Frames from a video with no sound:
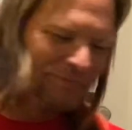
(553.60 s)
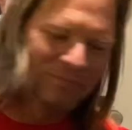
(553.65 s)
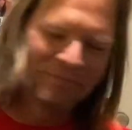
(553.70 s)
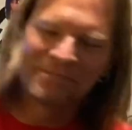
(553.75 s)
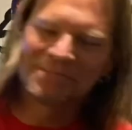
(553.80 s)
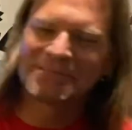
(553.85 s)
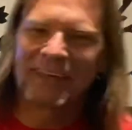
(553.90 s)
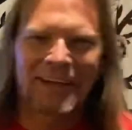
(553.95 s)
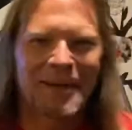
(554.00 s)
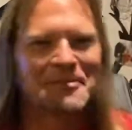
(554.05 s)

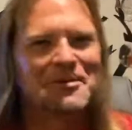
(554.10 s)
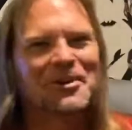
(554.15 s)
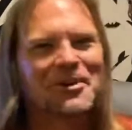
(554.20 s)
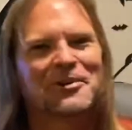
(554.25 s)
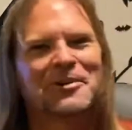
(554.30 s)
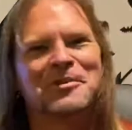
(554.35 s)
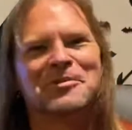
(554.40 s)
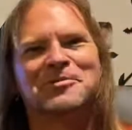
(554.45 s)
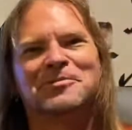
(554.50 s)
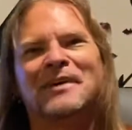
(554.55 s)
Damn, it
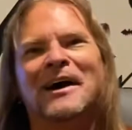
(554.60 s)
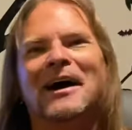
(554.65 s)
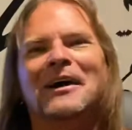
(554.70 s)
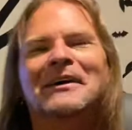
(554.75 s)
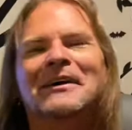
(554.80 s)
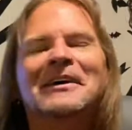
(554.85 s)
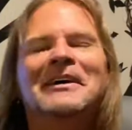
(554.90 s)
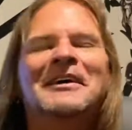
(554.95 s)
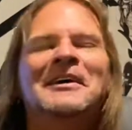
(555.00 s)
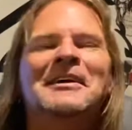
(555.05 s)
creeps me out.
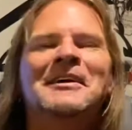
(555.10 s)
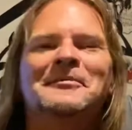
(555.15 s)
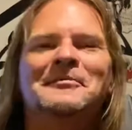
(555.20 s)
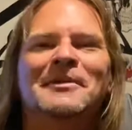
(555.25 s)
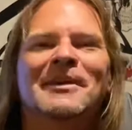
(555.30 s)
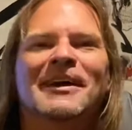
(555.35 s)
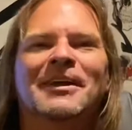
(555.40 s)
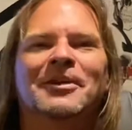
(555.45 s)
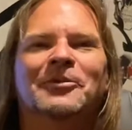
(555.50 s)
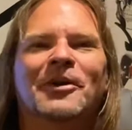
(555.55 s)

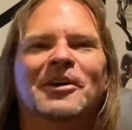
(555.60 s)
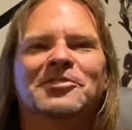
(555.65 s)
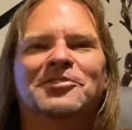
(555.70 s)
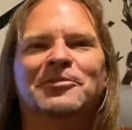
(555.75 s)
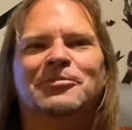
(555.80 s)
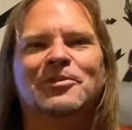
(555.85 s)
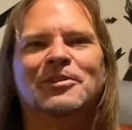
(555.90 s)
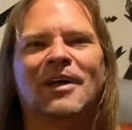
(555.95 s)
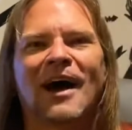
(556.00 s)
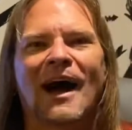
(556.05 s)
But anyways,
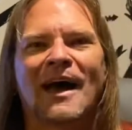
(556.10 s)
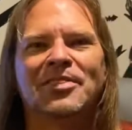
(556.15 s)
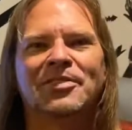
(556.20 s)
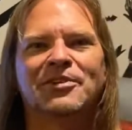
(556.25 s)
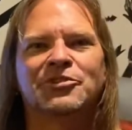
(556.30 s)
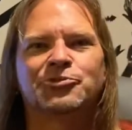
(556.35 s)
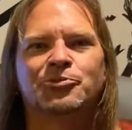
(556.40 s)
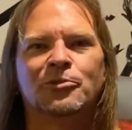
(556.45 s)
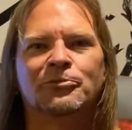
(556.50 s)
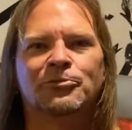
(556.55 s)
if you like
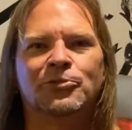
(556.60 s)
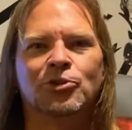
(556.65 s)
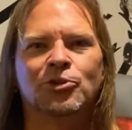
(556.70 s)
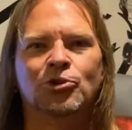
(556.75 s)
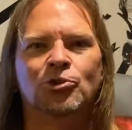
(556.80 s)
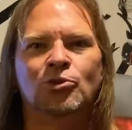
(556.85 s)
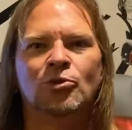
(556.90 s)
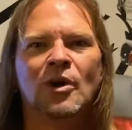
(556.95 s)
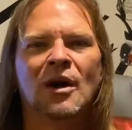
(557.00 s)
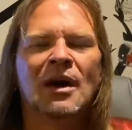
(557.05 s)
this
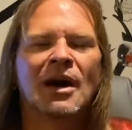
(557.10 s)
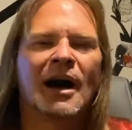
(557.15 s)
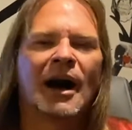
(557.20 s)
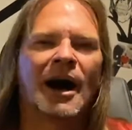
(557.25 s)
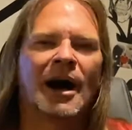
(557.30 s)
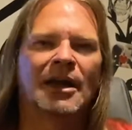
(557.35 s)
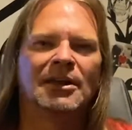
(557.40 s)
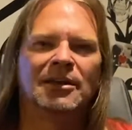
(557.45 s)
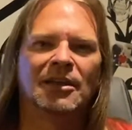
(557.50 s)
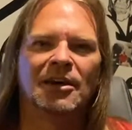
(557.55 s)
review,
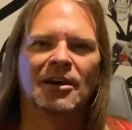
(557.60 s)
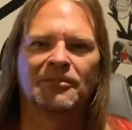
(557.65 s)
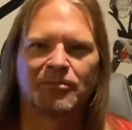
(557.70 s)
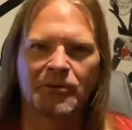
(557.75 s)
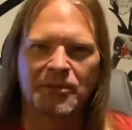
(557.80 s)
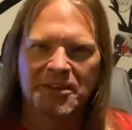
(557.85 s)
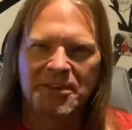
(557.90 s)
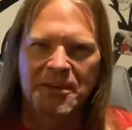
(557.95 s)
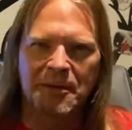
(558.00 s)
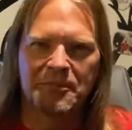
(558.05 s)
I'd love
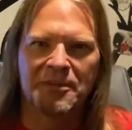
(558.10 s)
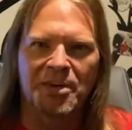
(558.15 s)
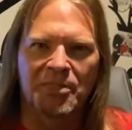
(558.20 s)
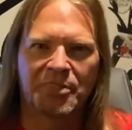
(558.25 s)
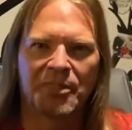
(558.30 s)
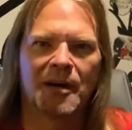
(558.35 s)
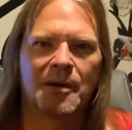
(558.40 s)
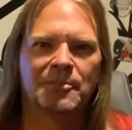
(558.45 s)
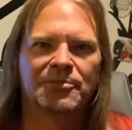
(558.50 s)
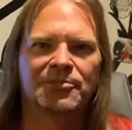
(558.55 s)
for you to give me a
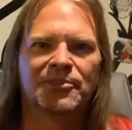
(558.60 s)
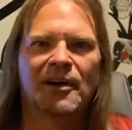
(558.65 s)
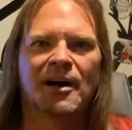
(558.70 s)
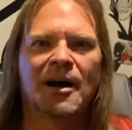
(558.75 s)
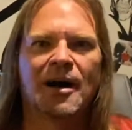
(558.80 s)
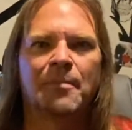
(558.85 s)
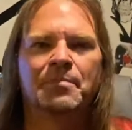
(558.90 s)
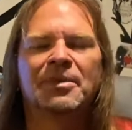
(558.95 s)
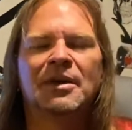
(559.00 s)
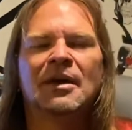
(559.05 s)
thumbs
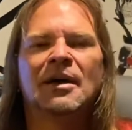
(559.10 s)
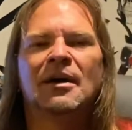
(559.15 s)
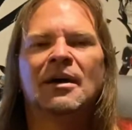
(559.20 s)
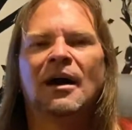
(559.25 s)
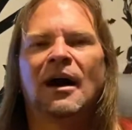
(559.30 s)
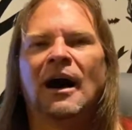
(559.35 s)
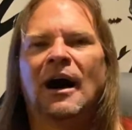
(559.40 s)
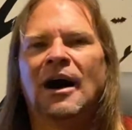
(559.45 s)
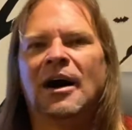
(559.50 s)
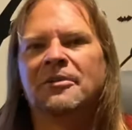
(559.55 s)
up.
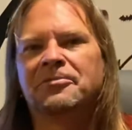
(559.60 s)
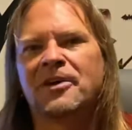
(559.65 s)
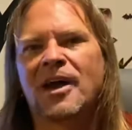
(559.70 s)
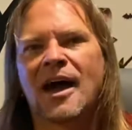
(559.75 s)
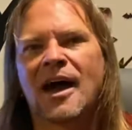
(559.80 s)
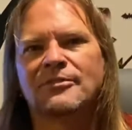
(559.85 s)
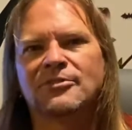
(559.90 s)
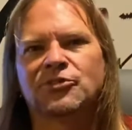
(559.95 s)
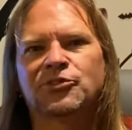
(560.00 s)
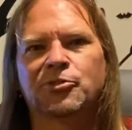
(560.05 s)
If you
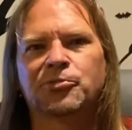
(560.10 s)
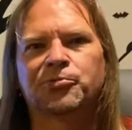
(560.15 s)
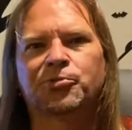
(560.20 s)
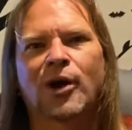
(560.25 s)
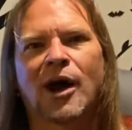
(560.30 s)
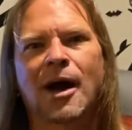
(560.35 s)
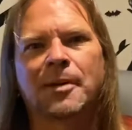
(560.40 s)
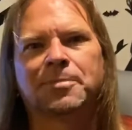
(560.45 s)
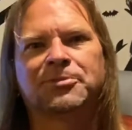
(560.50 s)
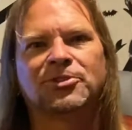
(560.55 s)
haven't
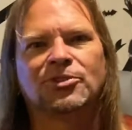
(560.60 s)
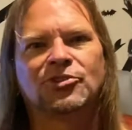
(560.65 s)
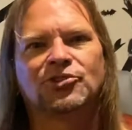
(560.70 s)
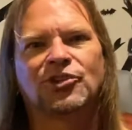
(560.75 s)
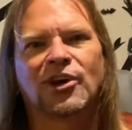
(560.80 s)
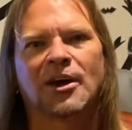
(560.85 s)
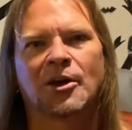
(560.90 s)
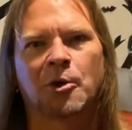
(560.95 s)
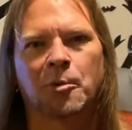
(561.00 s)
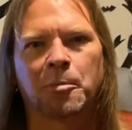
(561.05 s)
subscribed to the
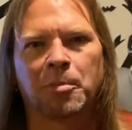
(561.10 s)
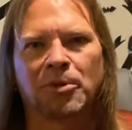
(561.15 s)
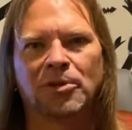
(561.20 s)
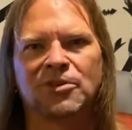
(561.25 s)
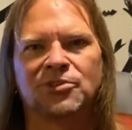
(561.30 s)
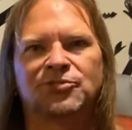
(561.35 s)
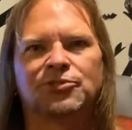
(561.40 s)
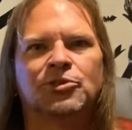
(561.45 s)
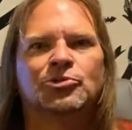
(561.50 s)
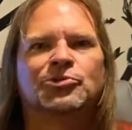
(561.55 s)
channel,
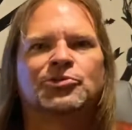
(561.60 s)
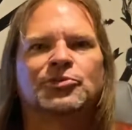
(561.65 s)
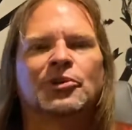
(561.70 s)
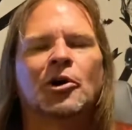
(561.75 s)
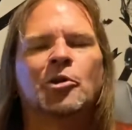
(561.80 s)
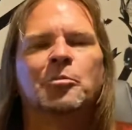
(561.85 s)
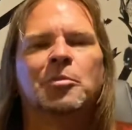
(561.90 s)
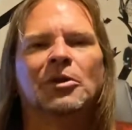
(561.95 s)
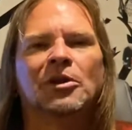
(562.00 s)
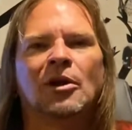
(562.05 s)
please do
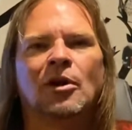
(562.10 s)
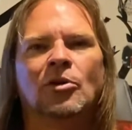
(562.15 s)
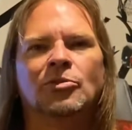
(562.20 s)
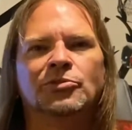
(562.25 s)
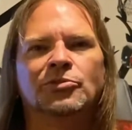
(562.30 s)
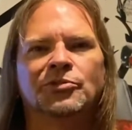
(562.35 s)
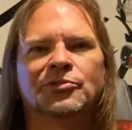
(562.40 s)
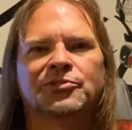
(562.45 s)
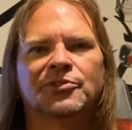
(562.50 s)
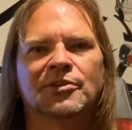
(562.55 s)
so below.
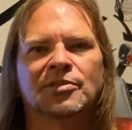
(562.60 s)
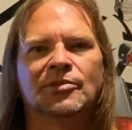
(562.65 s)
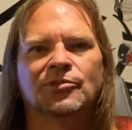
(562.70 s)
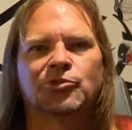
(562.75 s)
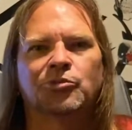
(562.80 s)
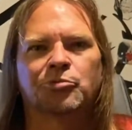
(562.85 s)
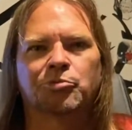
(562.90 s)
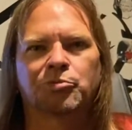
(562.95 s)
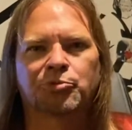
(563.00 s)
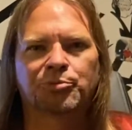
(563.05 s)
You'll see the
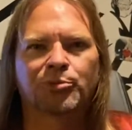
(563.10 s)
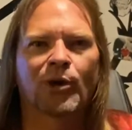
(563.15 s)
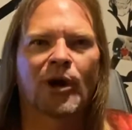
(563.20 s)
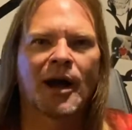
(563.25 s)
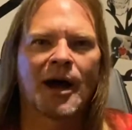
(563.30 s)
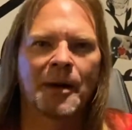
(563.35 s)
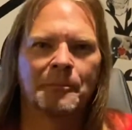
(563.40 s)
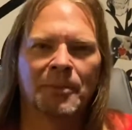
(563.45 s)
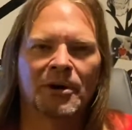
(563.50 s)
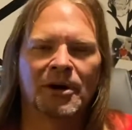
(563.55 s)

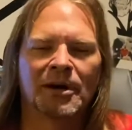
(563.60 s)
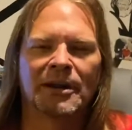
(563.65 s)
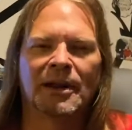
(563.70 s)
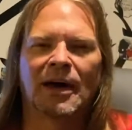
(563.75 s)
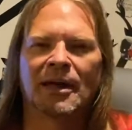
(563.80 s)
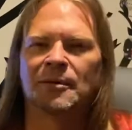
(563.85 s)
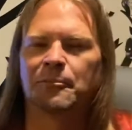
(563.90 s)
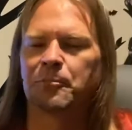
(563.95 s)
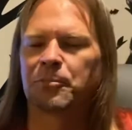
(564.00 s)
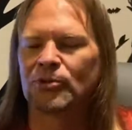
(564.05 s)
subscribe button.
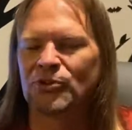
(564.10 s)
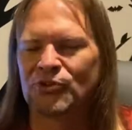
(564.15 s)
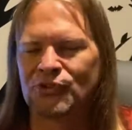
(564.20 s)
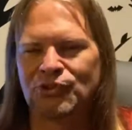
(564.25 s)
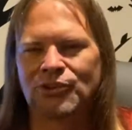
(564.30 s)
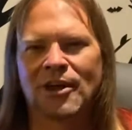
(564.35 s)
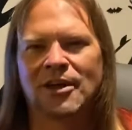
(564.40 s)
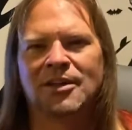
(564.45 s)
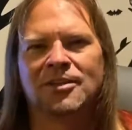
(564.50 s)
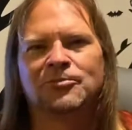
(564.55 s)
I'd
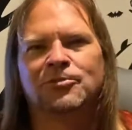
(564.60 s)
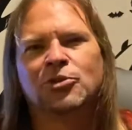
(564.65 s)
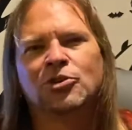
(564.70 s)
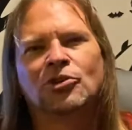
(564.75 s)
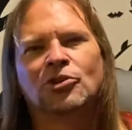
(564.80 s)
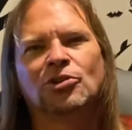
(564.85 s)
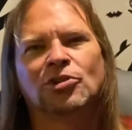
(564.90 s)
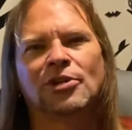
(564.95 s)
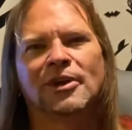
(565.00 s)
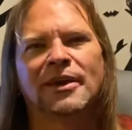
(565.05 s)
appreciate it if you
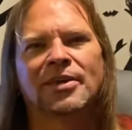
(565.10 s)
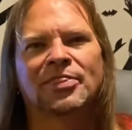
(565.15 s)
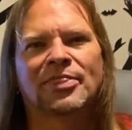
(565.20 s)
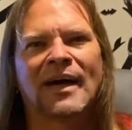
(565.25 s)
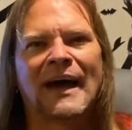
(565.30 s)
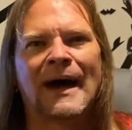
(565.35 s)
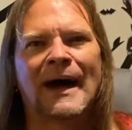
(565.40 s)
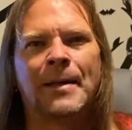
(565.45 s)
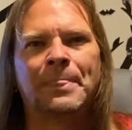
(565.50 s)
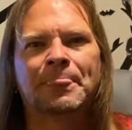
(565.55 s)
click
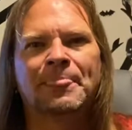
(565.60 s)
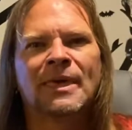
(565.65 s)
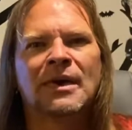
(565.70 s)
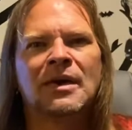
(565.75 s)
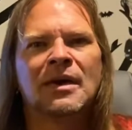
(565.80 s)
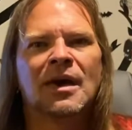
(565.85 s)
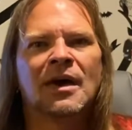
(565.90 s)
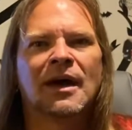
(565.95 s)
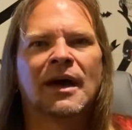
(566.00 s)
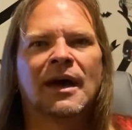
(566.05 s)
that.
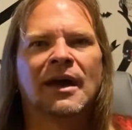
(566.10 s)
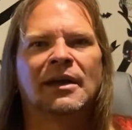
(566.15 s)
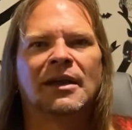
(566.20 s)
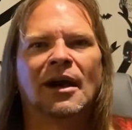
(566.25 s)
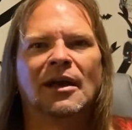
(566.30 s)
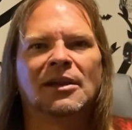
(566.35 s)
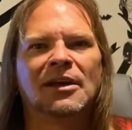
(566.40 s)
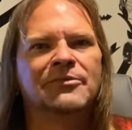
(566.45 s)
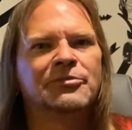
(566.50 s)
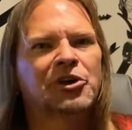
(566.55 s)
And
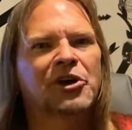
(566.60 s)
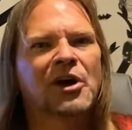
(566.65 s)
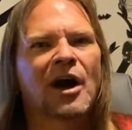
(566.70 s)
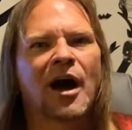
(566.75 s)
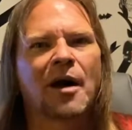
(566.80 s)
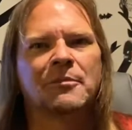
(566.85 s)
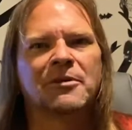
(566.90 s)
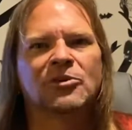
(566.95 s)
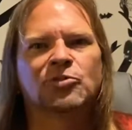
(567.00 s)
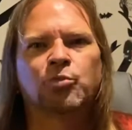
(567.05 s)
leave your
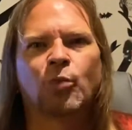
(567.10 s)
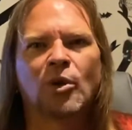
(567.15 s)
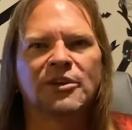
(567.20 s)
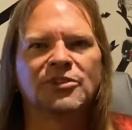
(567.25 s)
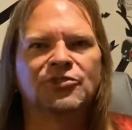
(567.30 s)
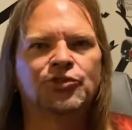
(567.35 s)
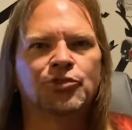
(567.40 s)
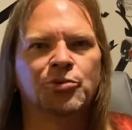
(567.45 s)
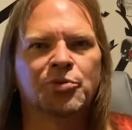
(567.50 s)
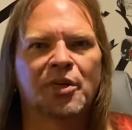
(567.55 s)
comments. What
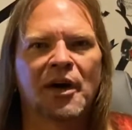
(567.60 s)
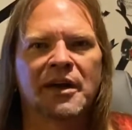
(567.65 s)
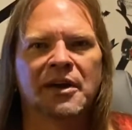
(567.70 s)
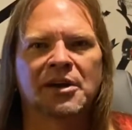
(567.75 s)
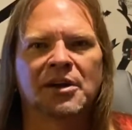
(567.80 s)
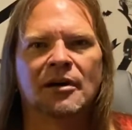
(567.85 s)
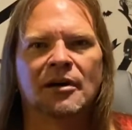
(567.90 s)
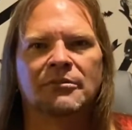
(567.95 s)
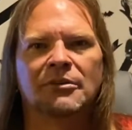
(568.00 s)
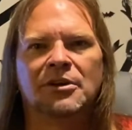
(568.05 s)
did you think
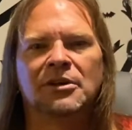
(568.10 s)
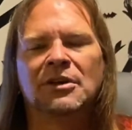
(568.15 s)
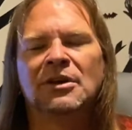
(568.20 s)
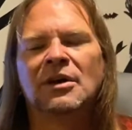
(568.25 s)
of it?